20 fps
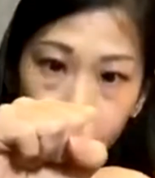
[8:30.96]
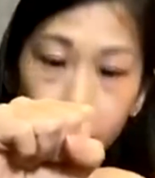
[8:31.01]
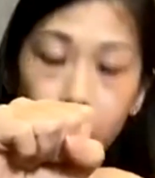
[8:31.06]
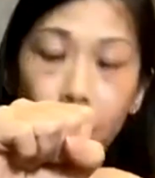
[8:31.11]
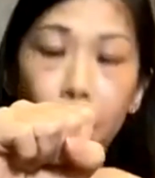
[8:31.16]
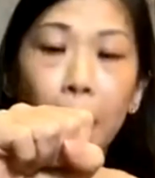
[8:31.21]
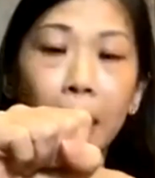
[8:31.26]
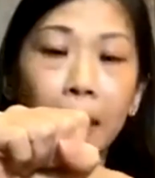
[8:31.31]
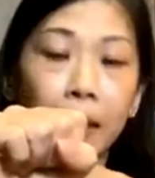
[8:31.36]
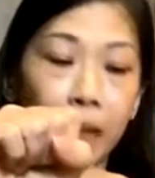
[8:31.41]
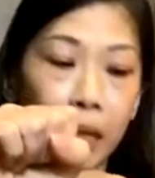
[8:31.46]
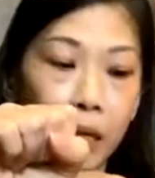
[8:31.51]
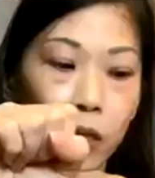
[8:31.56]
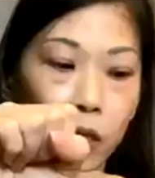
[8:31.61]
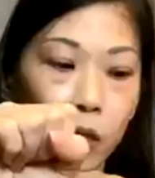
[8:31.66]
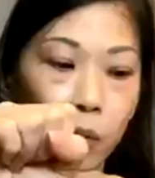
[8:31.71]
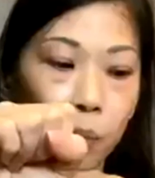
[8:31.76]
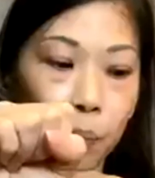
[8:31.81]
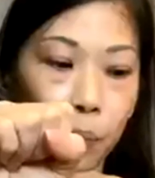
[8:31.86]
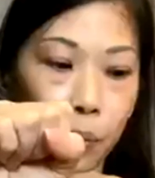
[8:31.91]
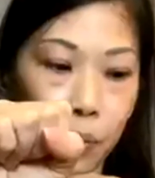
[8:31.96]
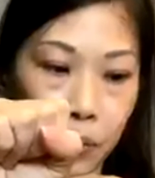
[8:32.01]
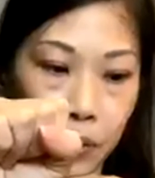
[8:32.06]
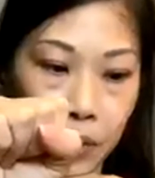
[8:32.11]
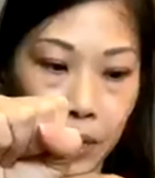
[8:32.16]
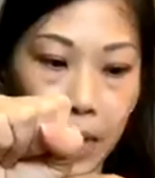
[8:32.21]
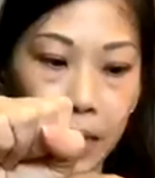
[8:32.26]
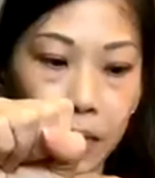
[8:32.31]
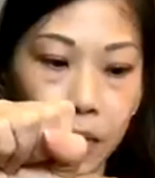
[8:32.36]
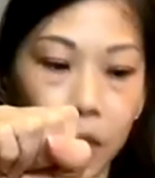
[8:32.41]
fermentation
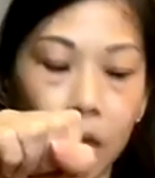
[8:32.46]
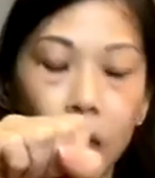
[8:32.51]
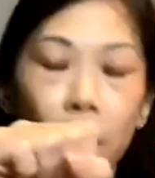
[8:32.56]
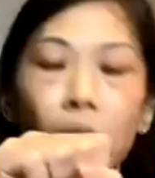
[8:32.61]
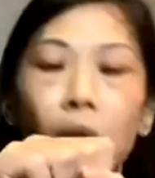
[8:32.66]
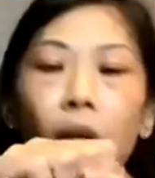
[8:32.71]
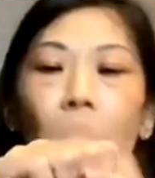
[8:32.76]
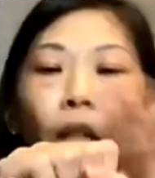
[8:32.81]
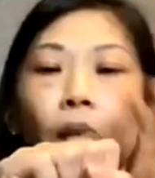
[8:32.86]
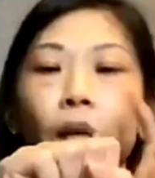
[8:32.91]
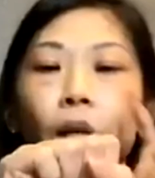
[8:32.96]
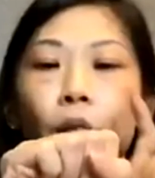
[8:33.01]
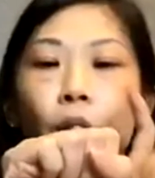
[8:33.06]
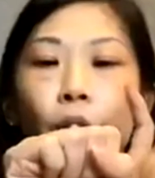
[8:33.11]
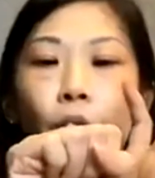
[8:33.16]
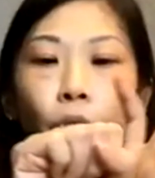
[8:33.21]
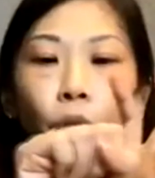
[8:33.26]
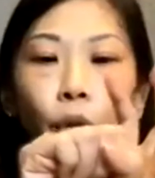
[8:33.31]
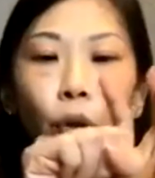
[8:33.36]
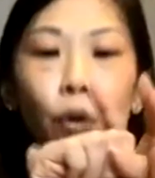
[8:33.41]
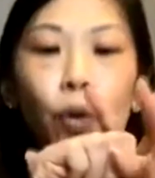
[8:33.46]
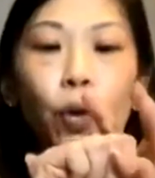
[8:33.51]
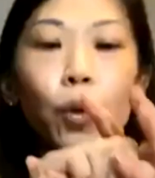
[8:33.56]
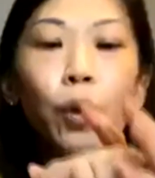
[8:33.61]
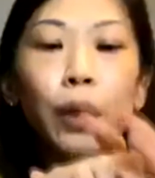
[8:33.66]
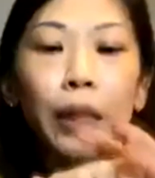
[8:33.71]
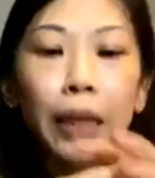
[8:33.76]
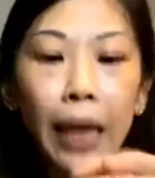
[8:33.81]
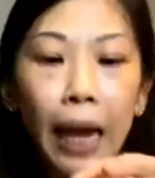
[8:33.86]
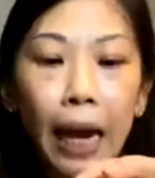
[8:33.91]
process
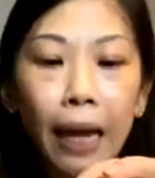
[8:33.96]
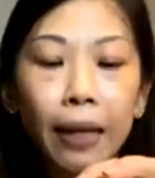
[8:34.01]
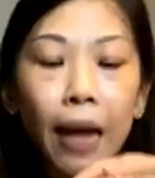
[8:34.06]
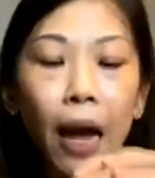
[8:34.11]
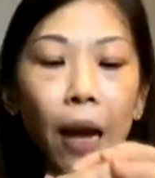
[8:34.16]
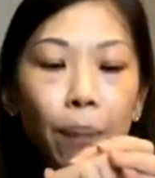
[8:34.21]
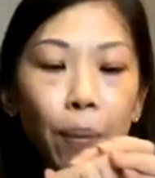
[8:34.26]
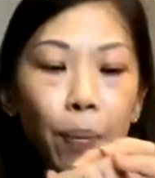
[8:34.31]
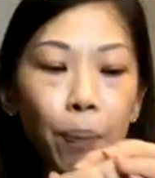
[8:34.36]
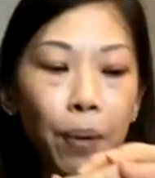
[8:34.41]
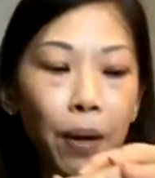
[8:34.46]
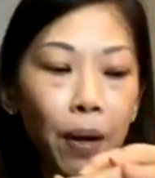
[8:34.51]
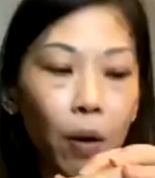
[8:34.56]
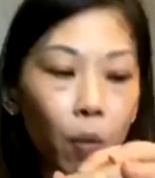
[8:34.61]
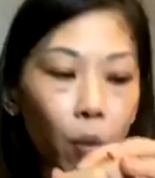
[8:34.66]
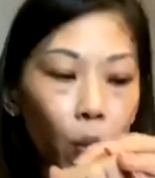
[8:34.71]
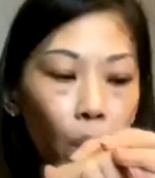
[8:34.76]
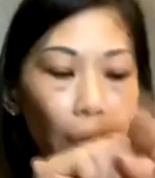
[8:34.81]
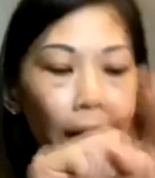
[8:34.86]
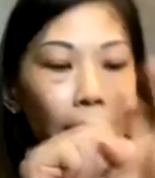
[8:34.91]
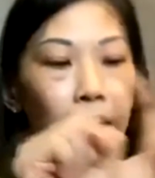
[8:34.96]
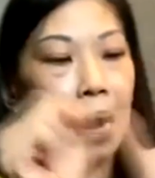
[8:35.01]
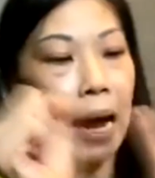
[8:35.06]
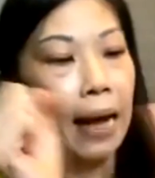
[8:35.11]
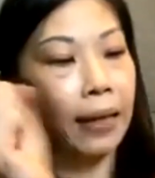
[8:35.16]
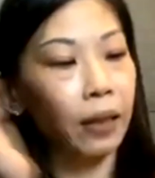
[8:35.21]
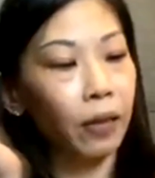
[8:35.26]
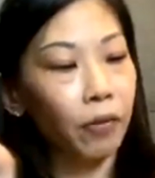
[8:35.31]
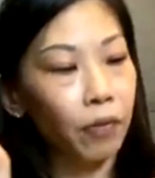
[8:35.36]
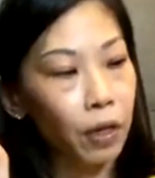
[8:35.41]
to get IPPA1
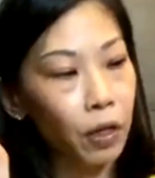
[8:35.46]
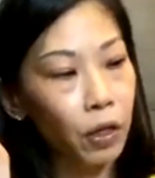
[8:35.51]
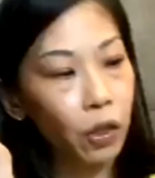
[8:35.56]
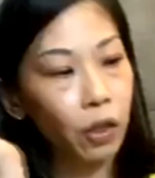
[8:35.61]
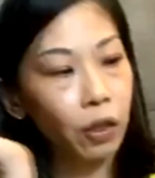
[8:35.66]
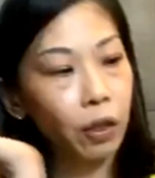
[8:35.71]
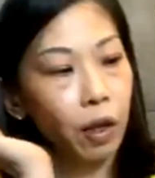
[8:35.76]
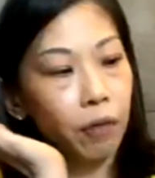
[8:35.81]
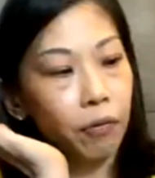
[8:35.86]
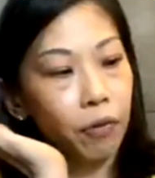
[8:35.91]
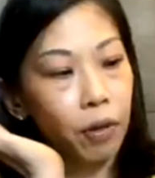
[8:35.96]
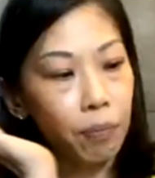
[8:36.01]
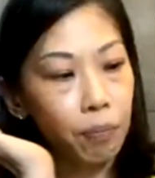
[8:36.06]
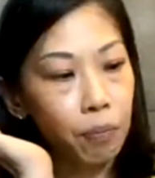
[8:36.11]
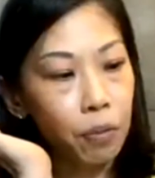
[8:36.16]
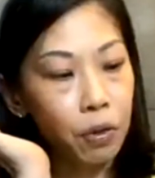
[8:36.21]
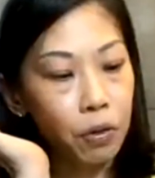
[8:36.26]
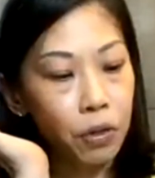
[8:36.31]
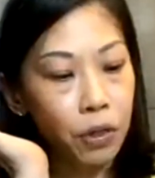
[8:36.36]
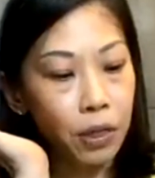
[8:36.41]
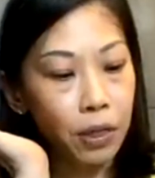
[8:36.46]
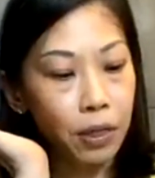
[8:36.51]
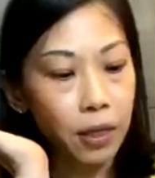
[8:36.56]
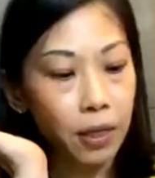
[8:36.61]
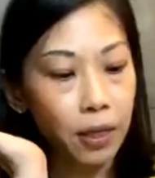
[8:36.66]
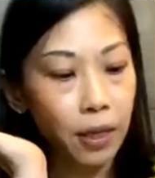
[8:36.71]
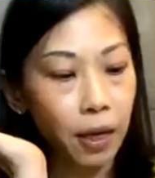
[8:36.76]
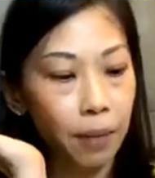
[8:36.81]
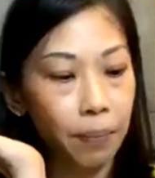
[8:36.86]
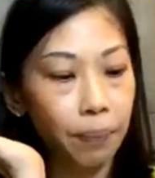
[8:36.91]
activation of immune
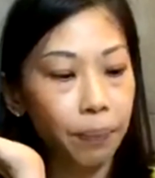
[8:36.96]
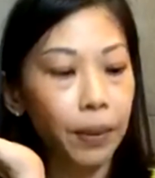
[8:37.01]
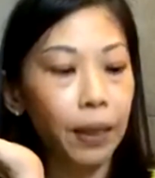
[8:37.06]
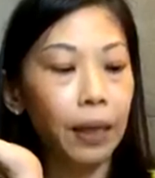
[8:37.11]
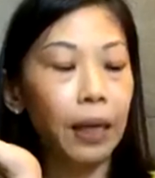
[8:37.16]
system